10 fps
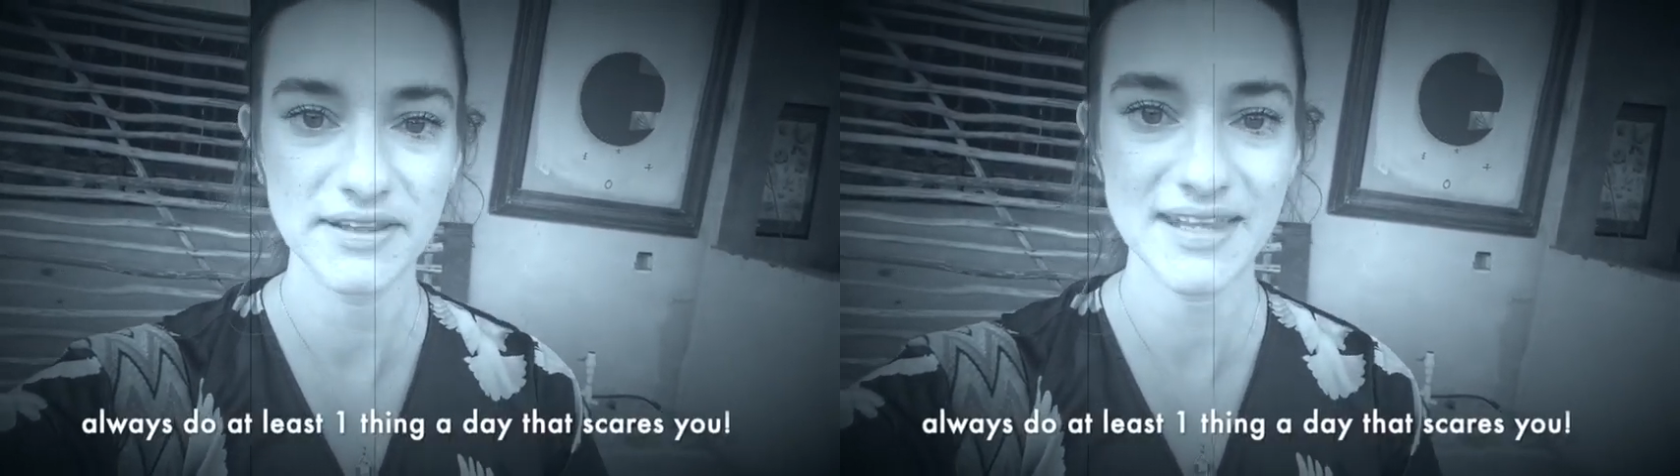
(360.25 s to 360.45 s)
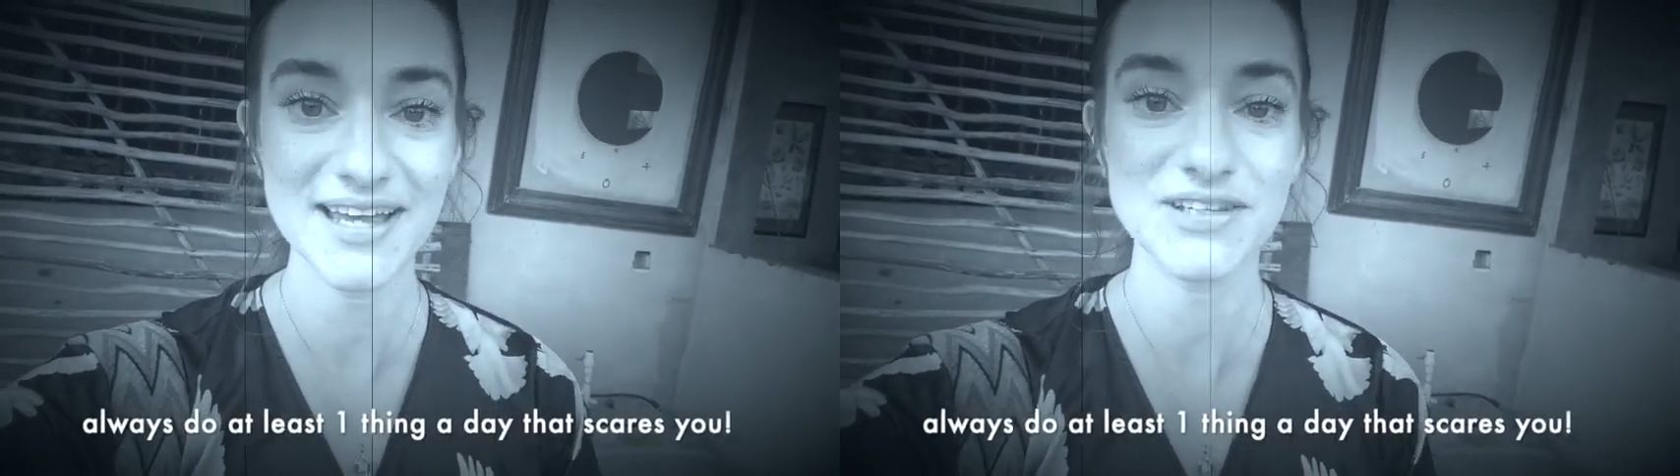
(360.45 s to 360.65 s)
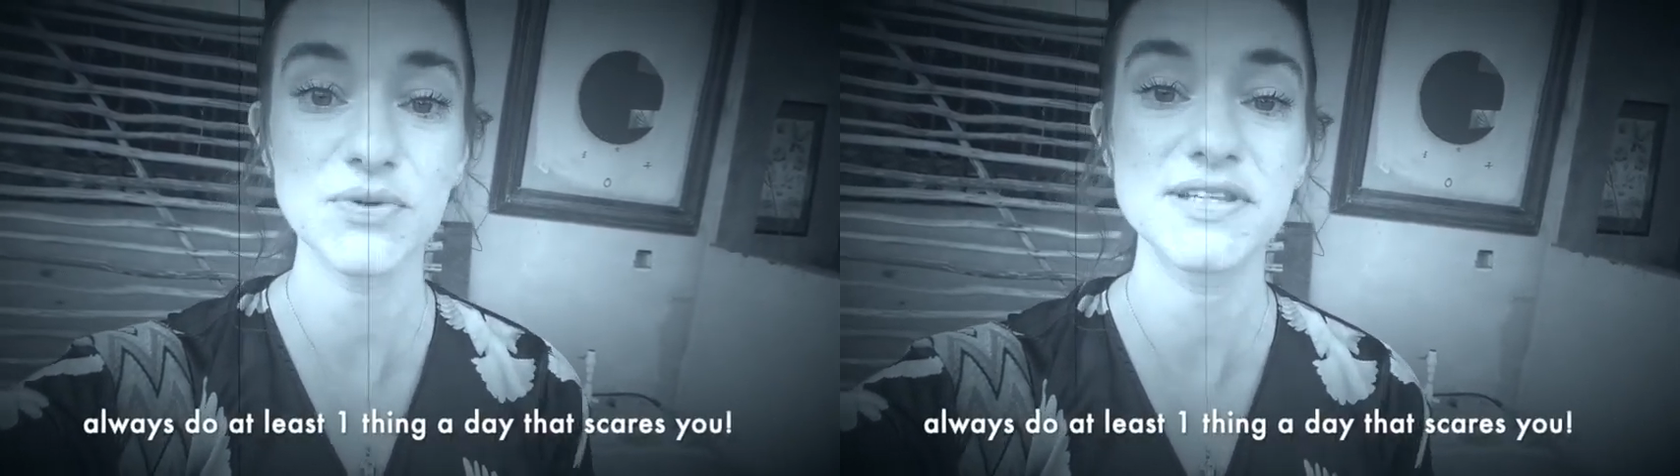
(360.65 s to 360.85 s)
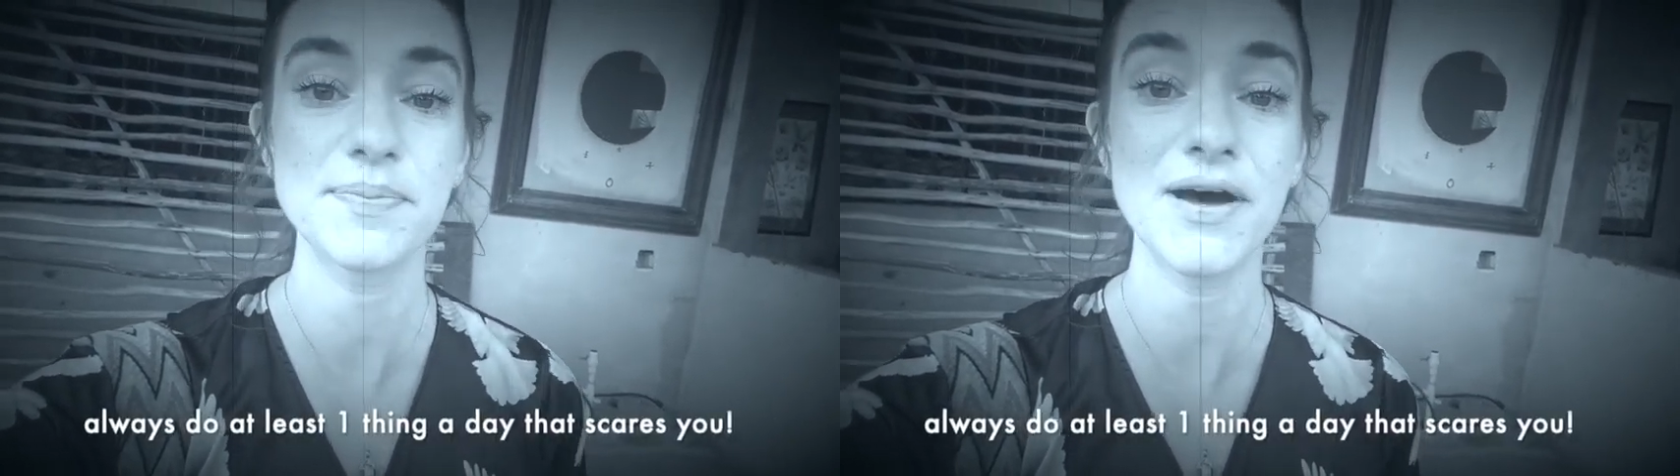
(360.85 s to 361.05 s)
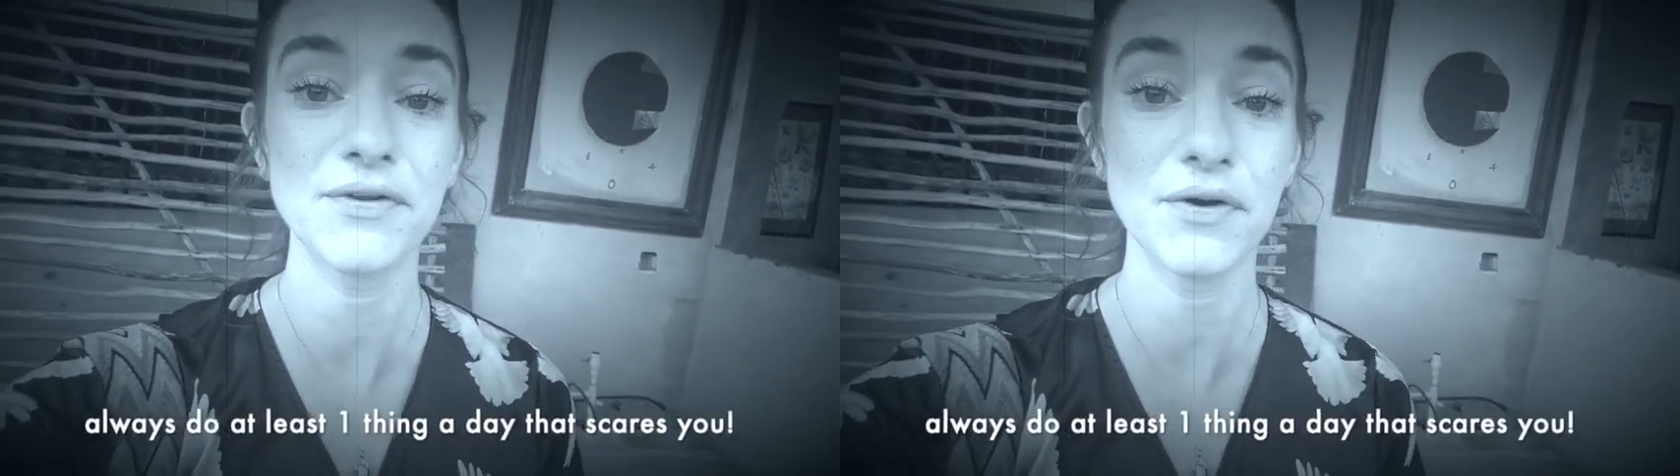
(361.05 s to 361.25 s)
That's how we step
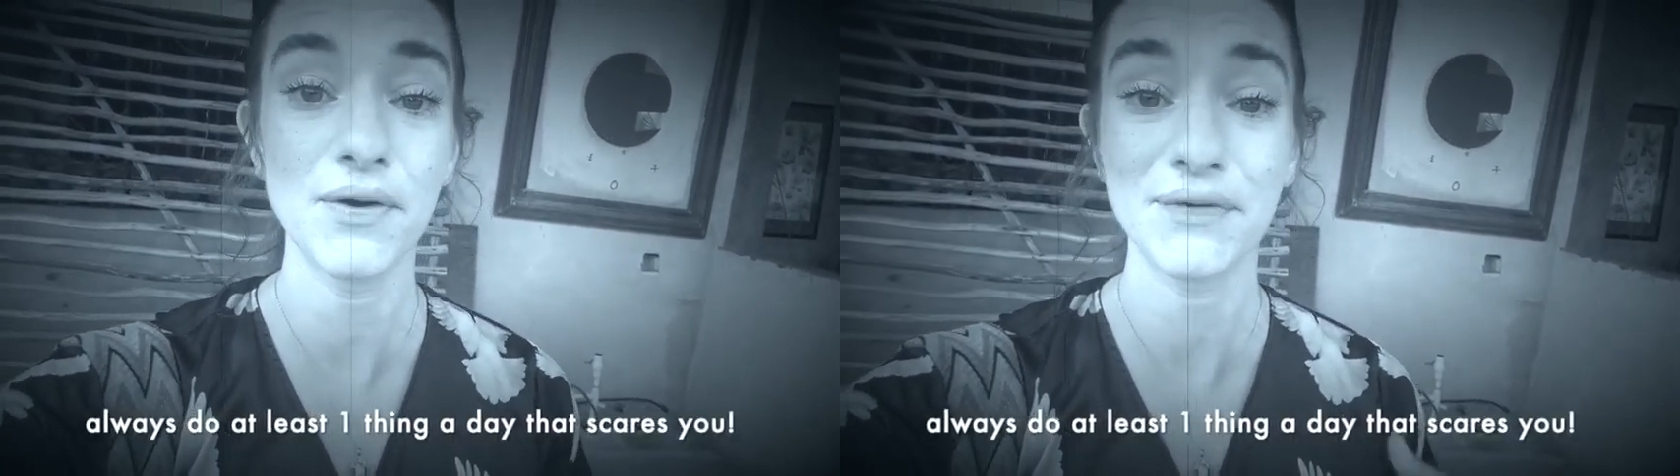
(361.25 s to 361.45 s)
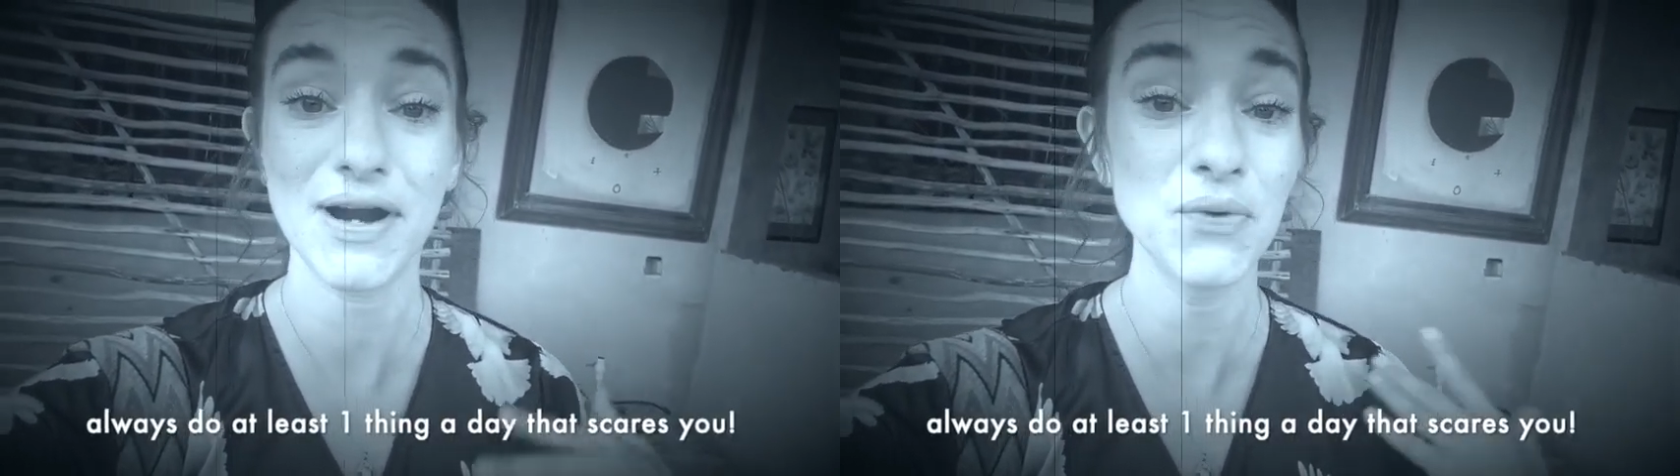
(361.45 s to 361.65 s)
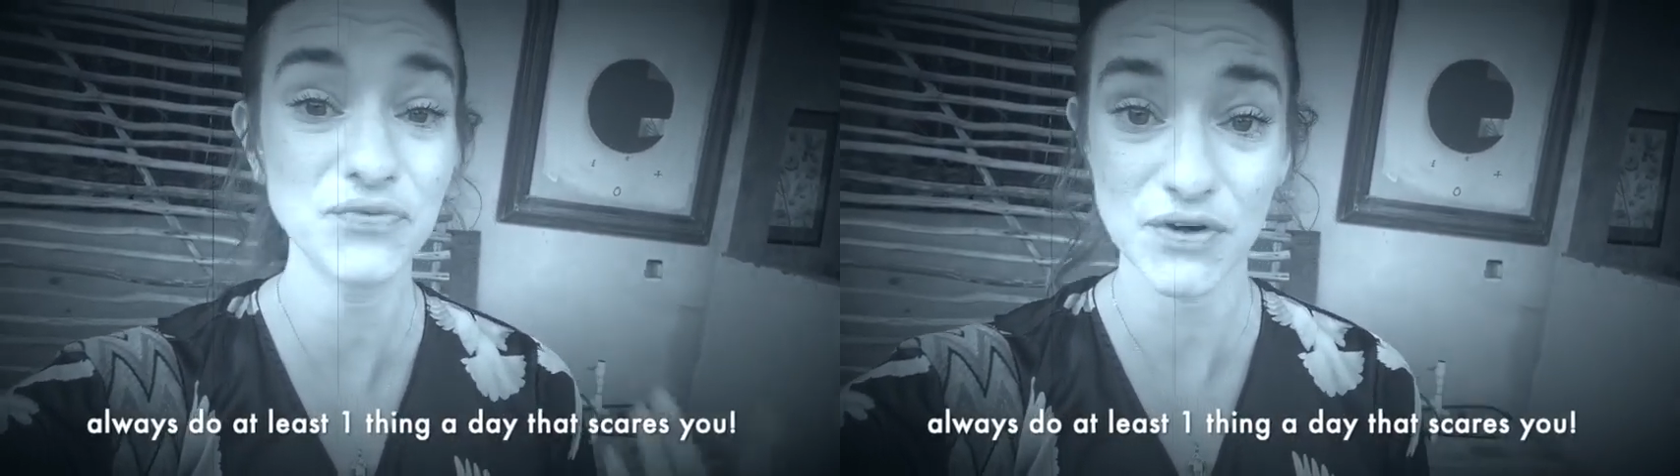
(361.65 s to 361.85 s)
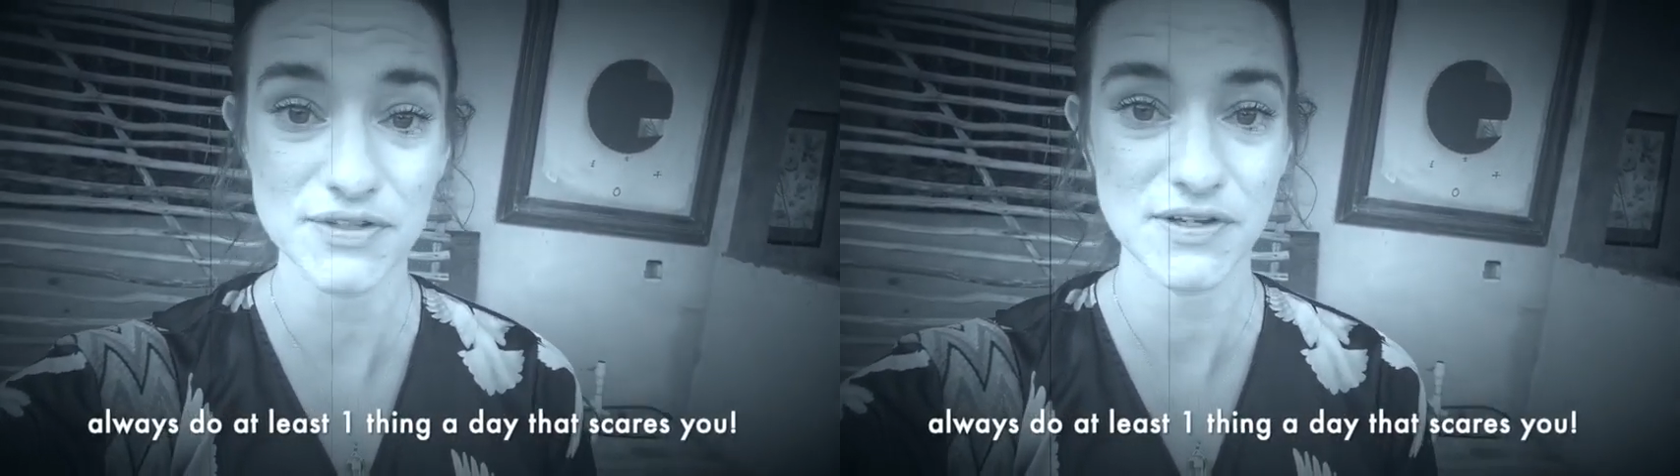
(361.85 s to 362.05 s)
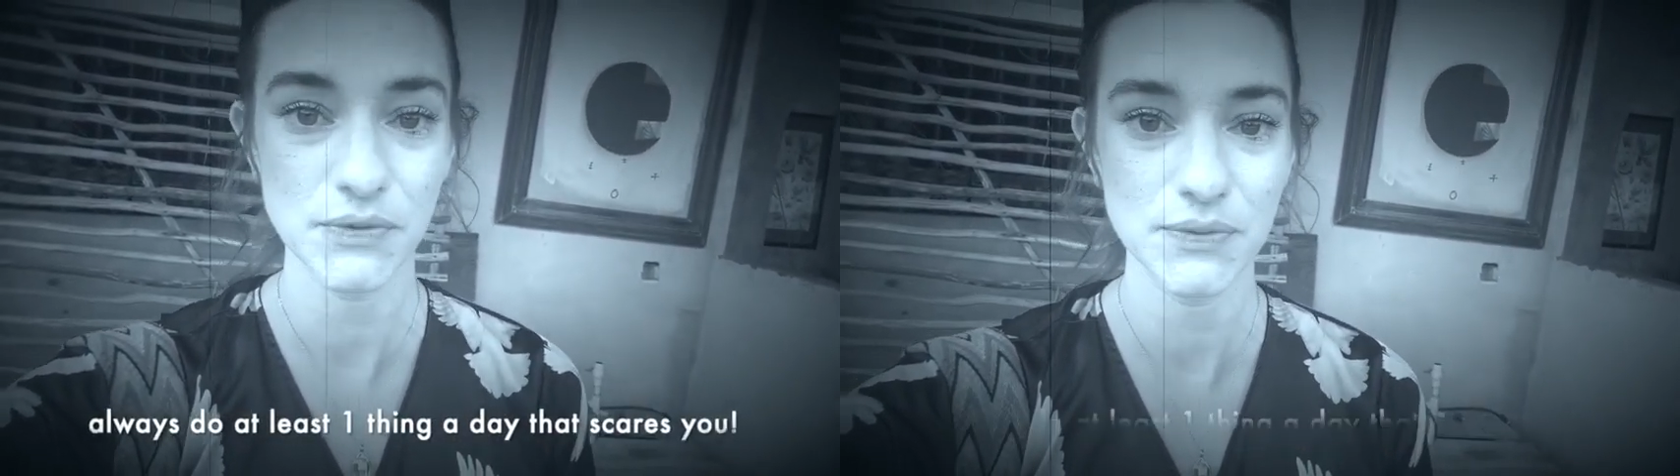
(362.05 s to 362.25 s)
out of our comfort
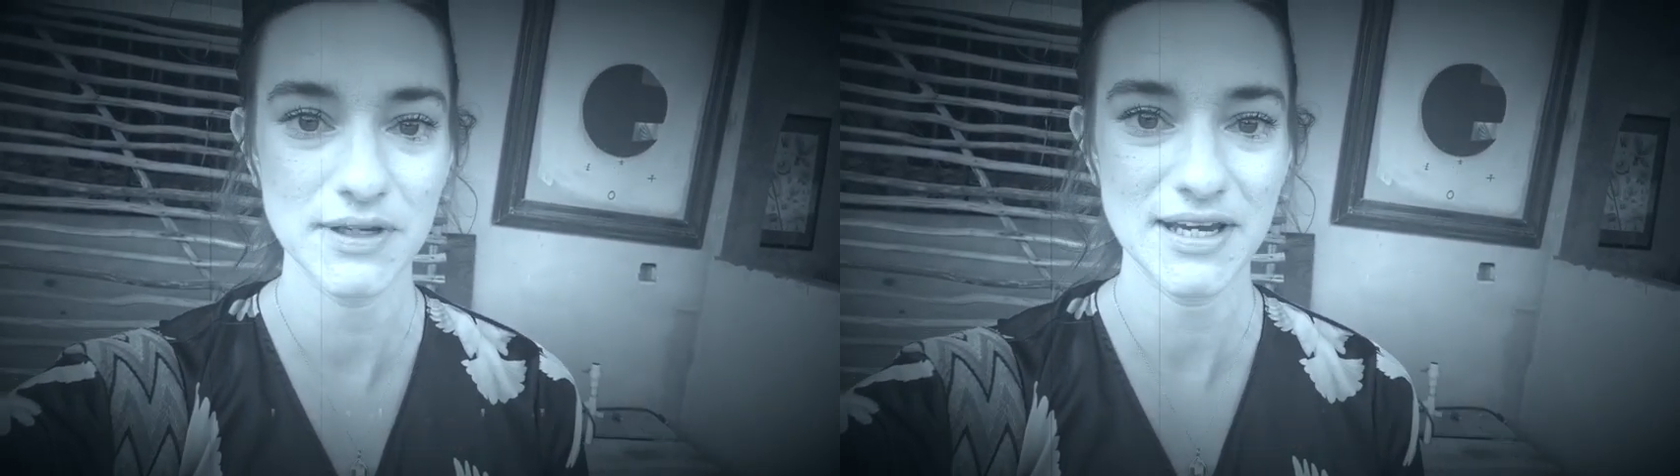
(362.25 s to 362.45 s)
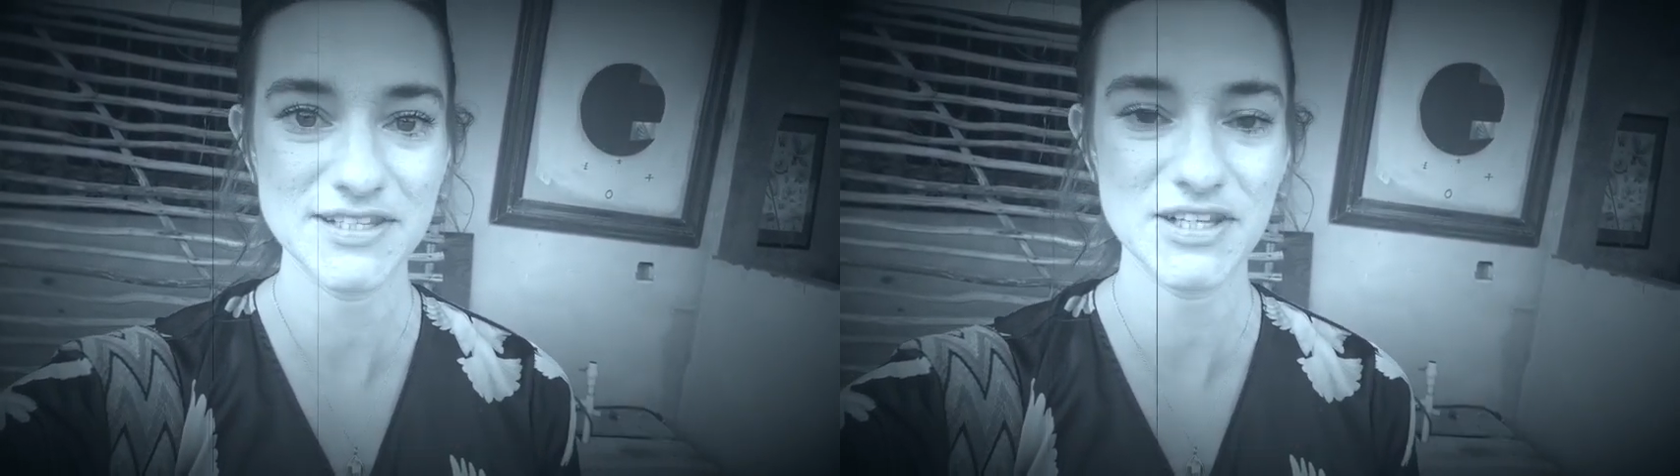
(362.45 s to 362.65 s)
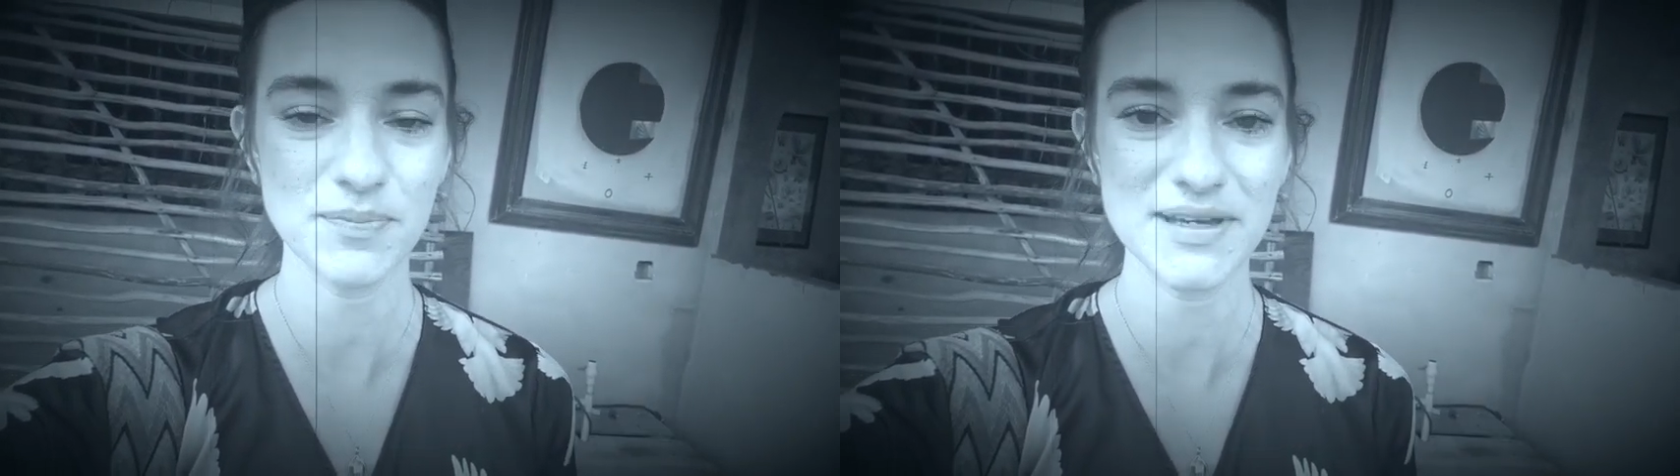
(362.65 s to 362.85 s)
zone. It's not by